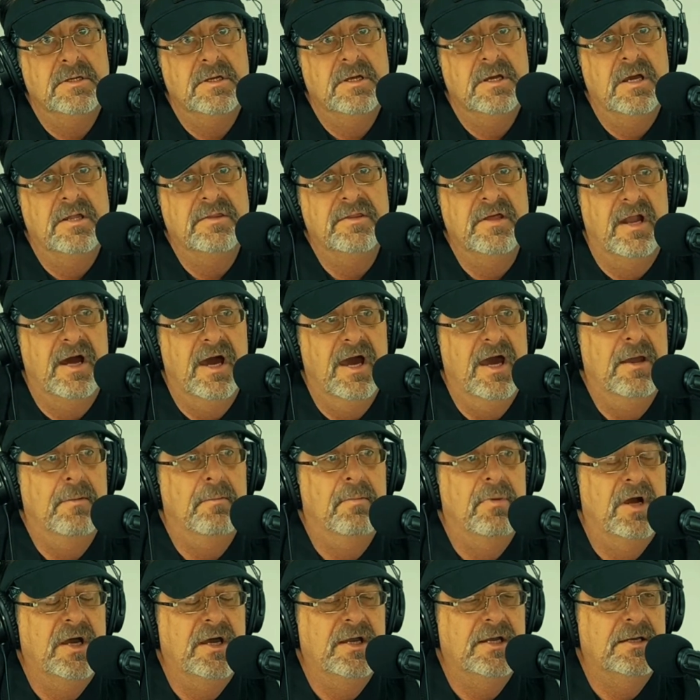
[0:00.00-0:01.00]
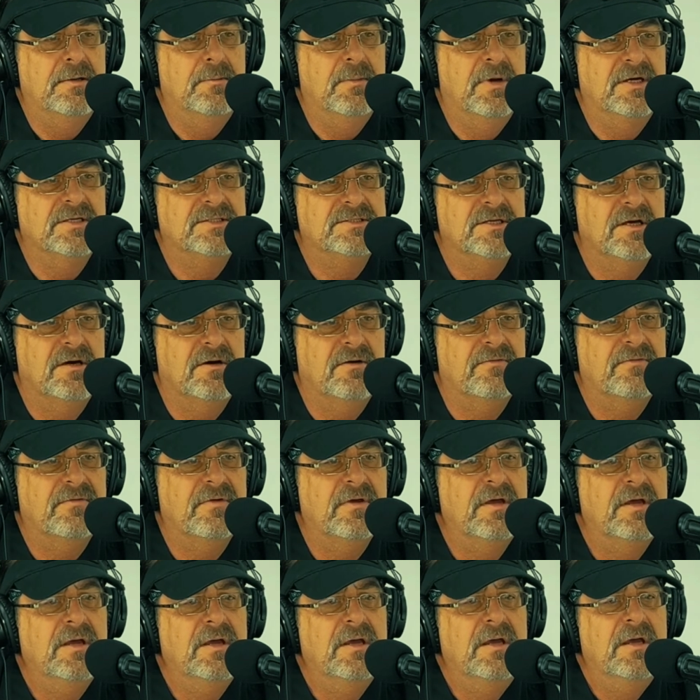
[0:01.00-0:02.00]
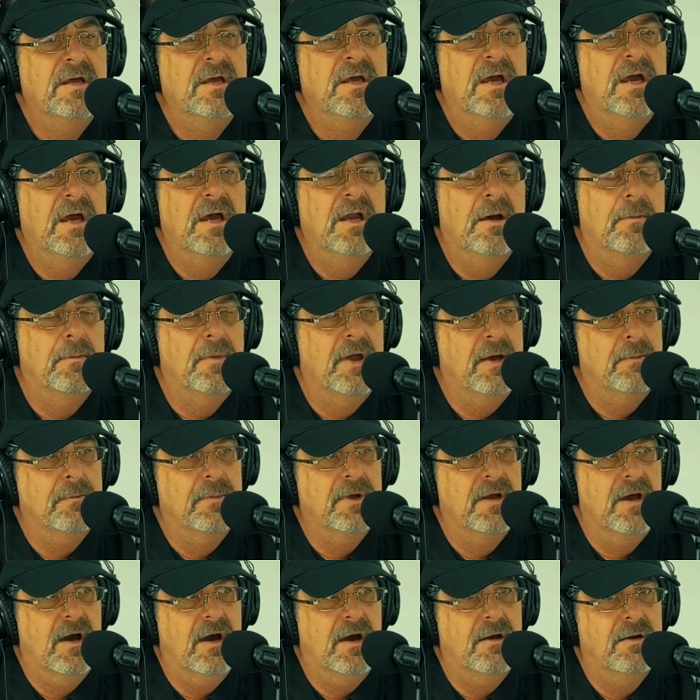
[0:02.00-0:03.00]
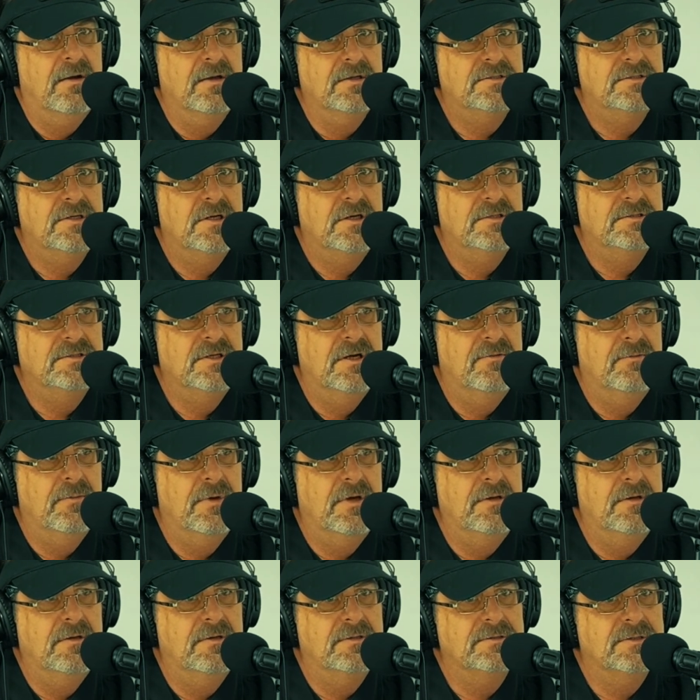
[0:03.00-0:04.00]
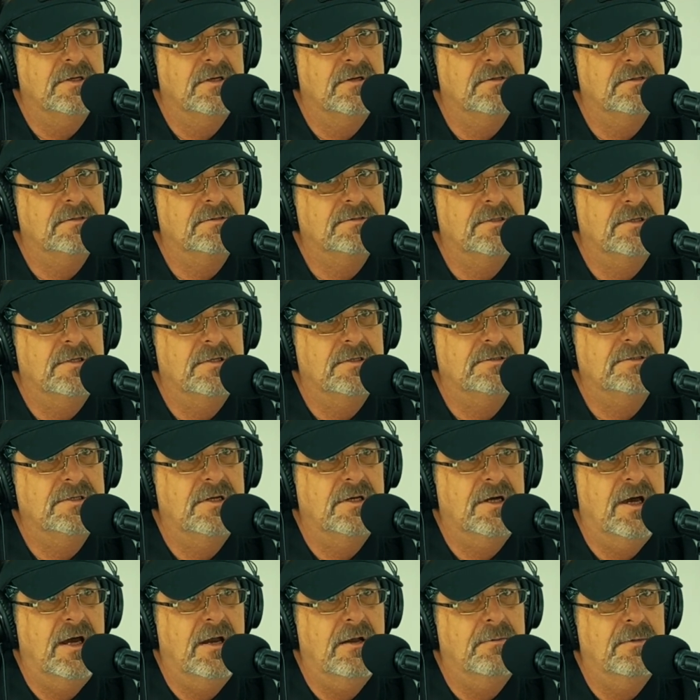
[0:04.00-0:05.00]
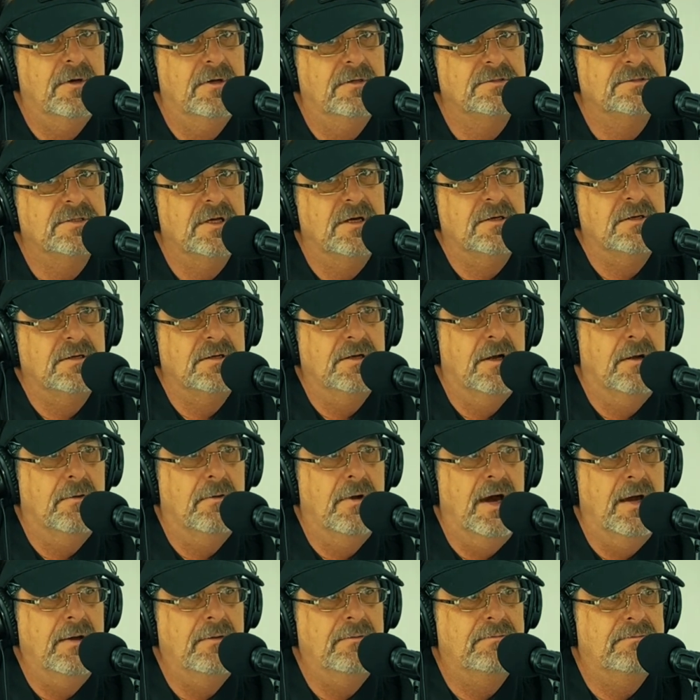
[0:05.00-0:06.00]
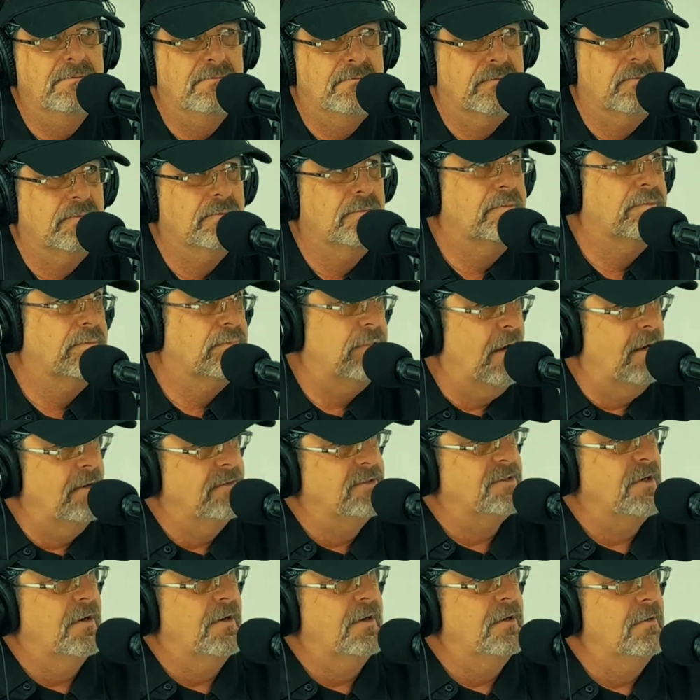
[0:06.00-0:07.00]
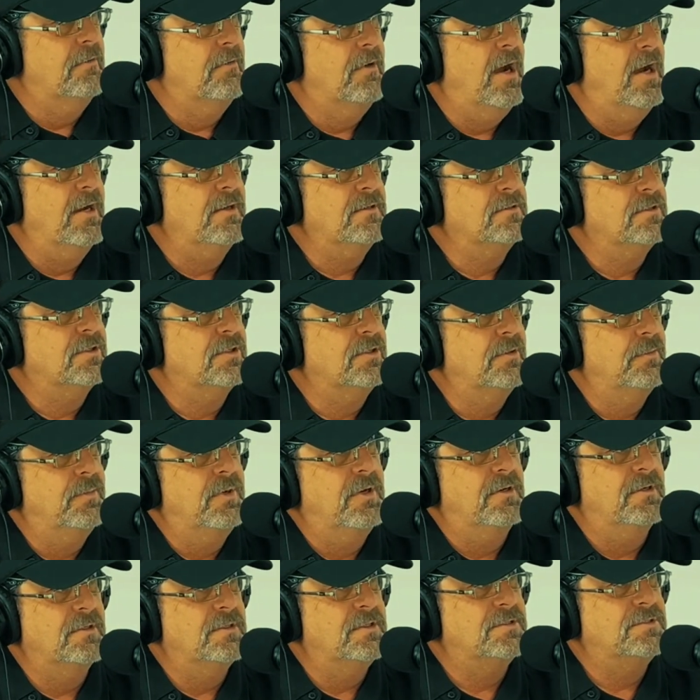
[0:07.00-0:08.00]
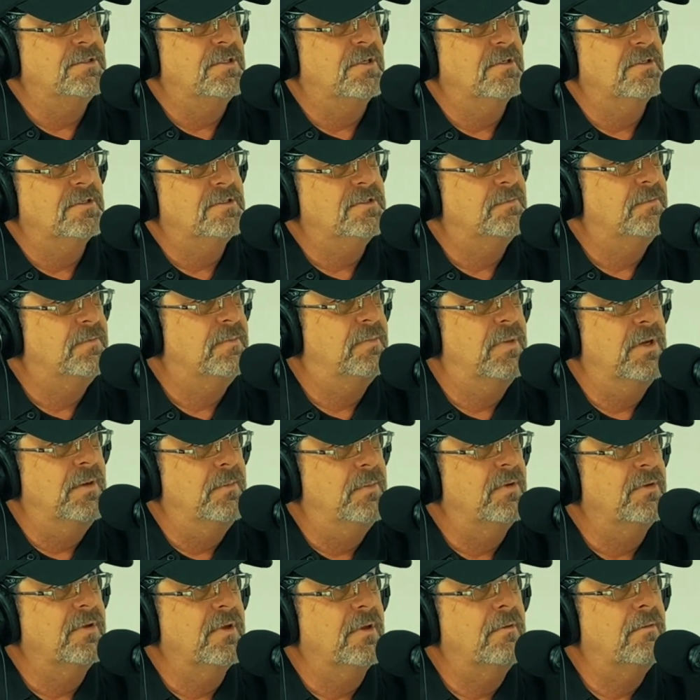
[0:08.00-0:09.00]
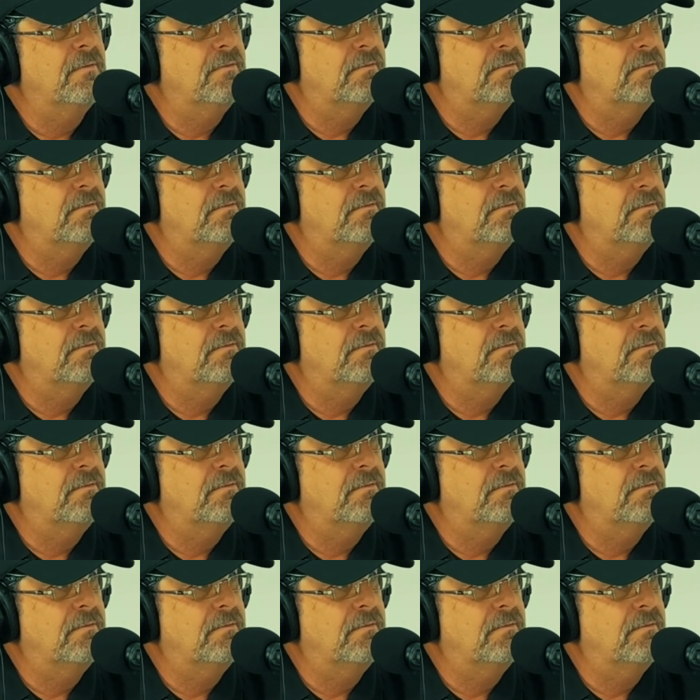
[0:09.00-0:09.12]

that I had branded myself. And I'm like, but I go to church, and everybody knows I go to church, and I got a motorcycle, and I started a riding group here at the church, people that